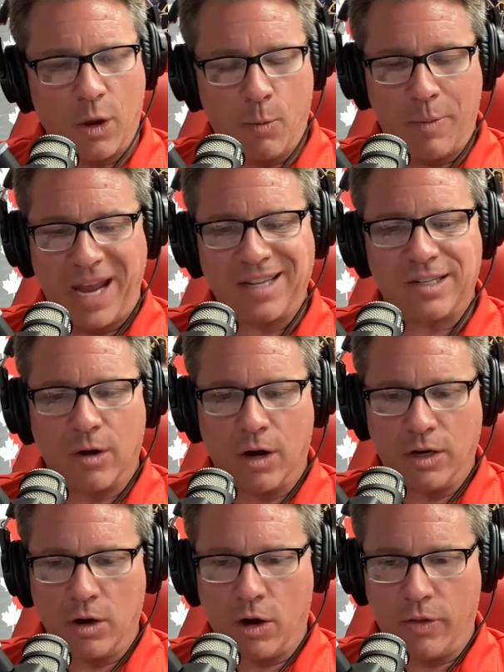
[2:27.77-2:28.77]
based
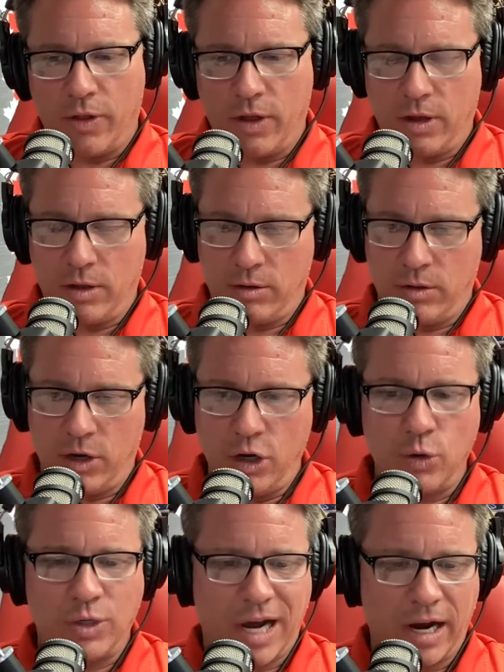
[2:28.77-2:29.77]
on the
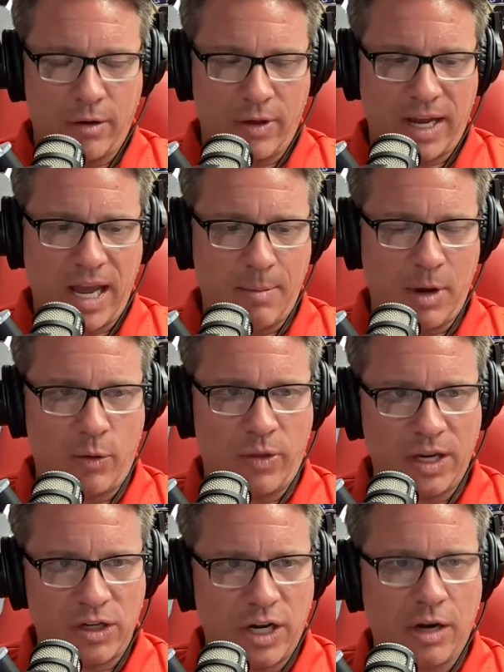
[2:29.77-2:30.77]
new tire that came out
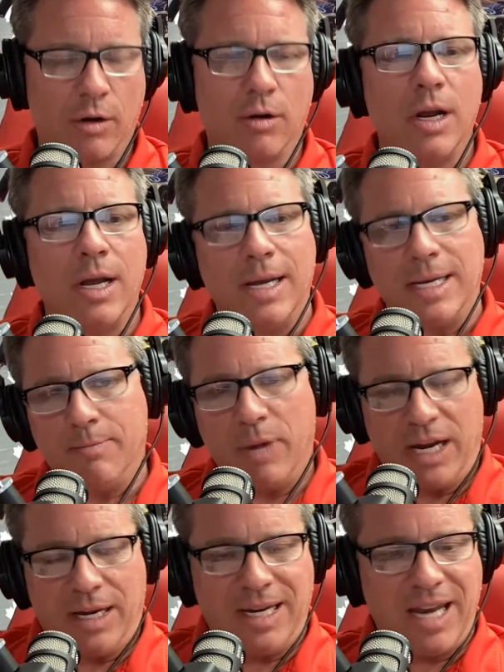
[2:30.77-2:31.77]
this year,
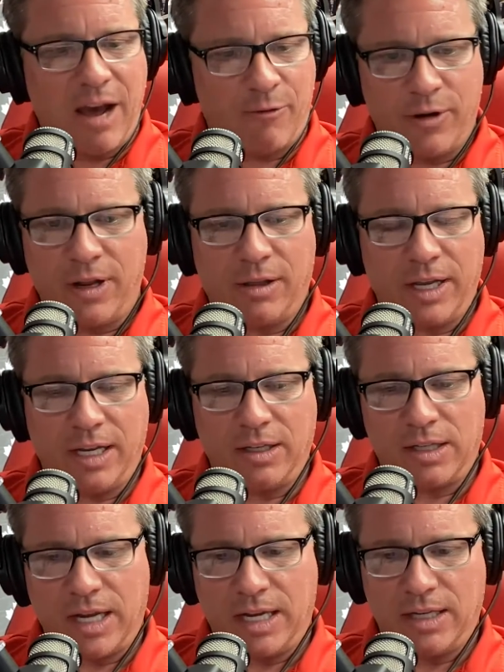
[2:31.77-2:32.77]
but definitely
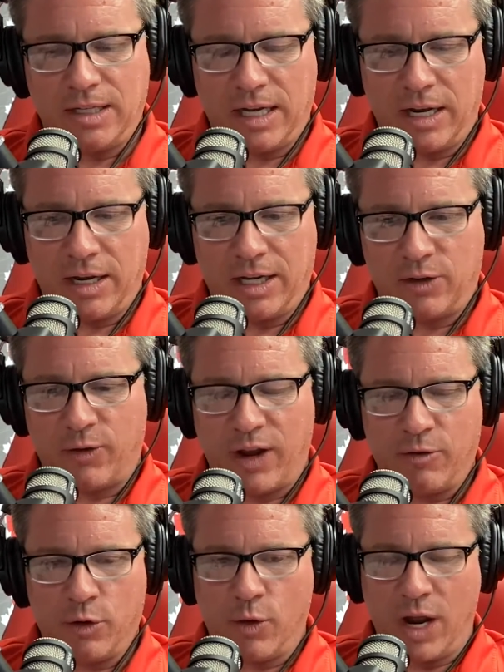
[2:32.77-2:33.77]
has
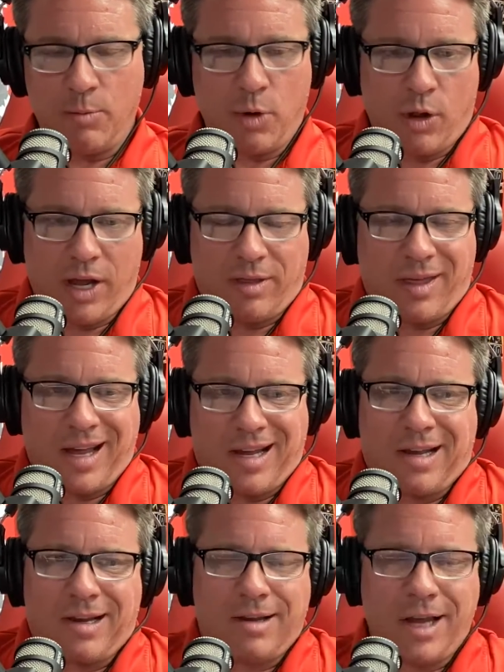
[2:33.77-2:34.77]
favored Red Bull. I
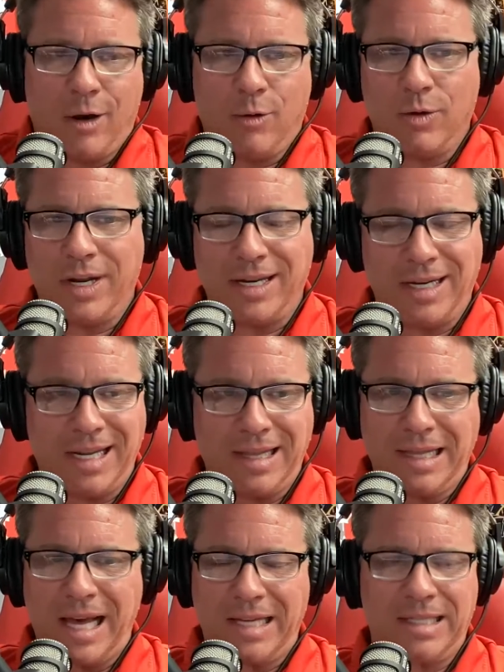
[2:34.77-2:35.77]
think,
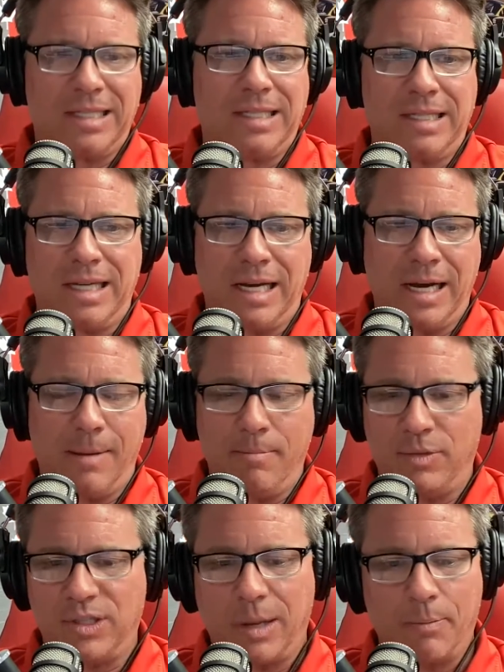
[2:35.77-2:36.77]
unless
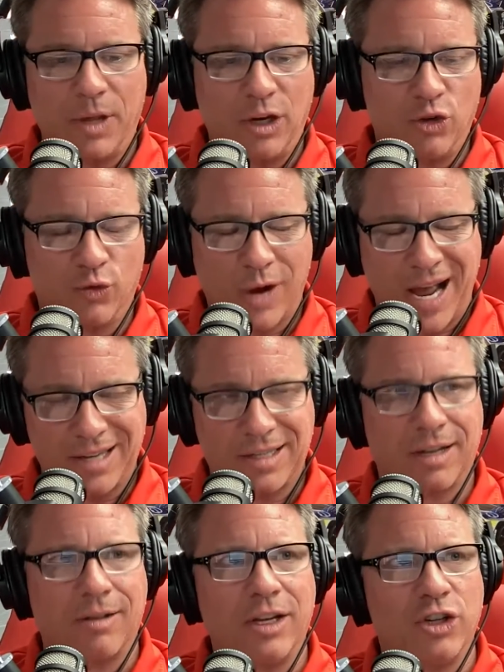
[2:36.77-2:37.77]
something
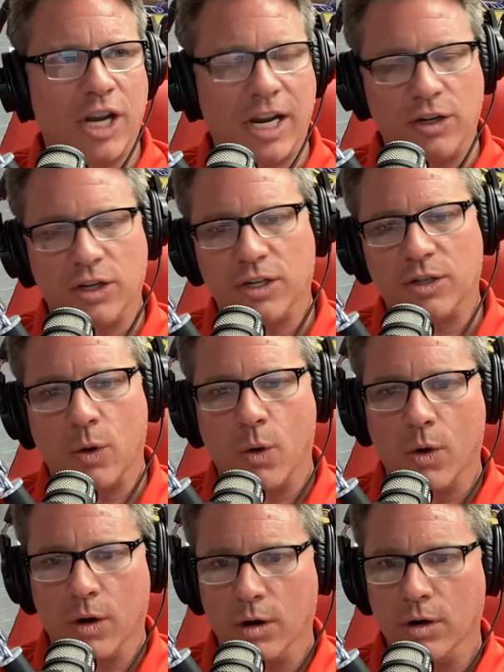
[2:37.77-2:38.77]
drastically changes,
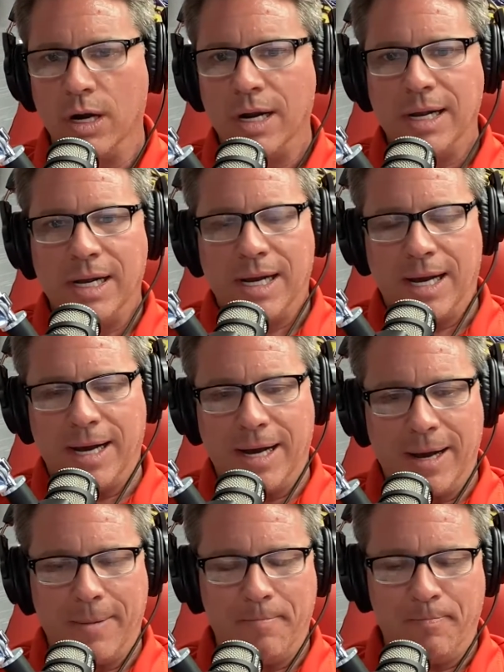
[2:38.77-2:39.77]
or
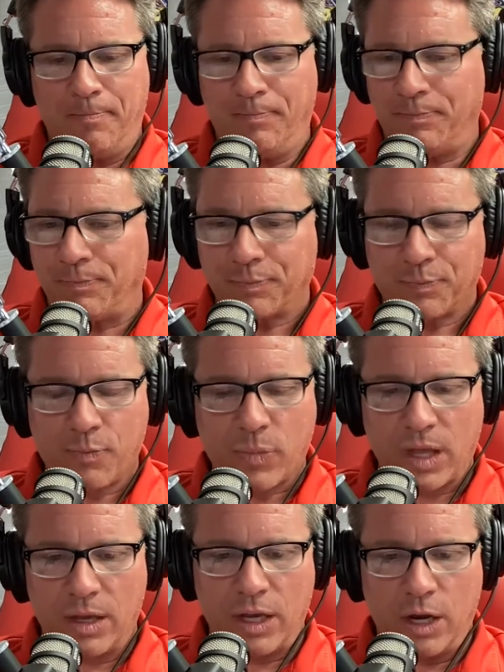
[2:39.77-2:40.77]

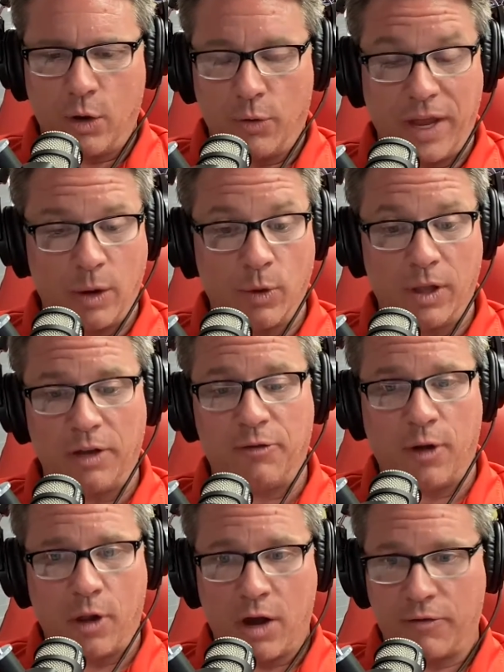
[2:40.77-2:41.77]
they really
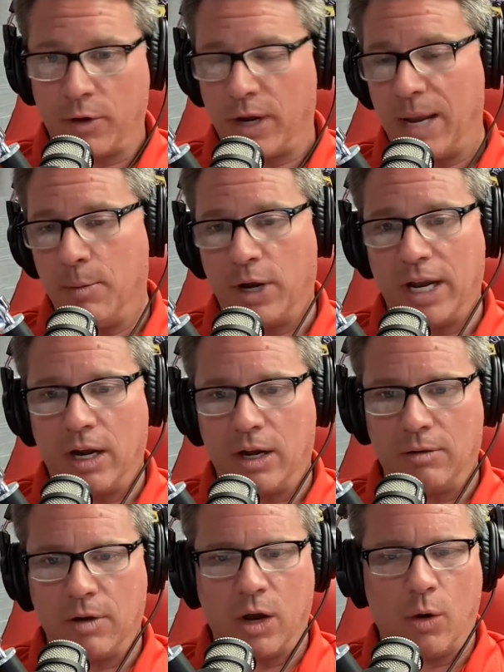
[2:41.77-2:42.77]
fall off their game or get
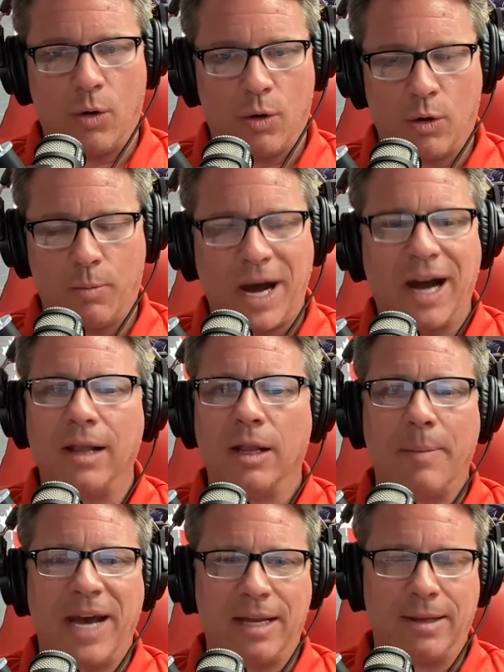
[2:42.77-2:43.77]
a whole pile
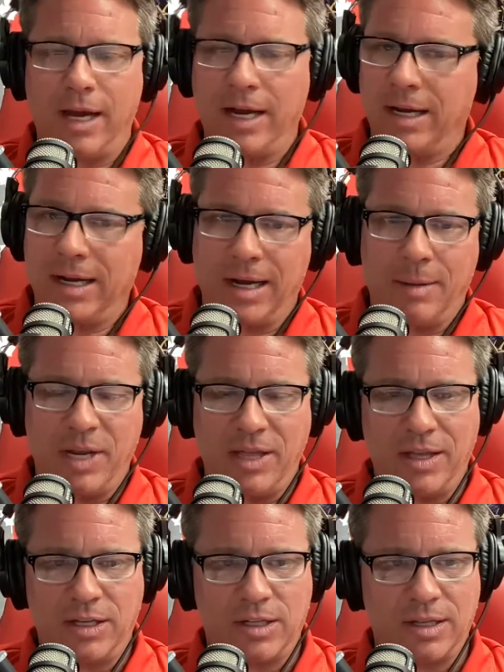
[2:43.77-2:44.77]
of bad luck, I mean,
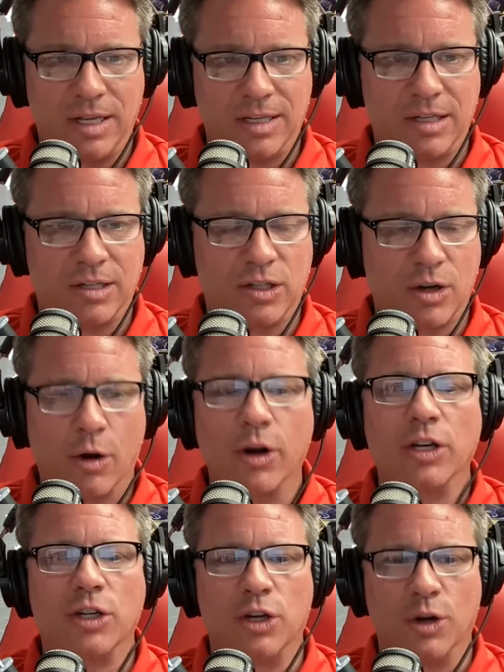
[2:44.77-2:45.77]
this is
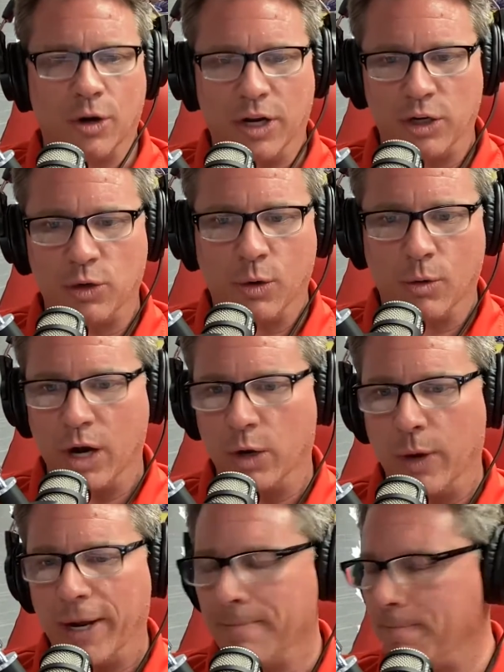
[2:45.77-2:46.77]
starting to turn into a
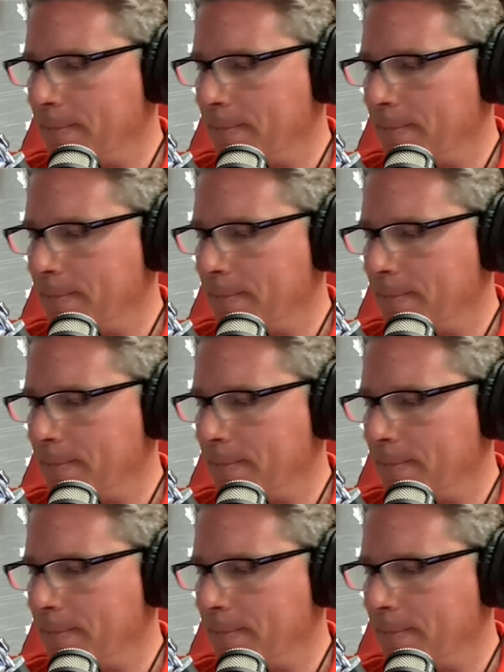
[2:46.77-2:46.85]
runaway.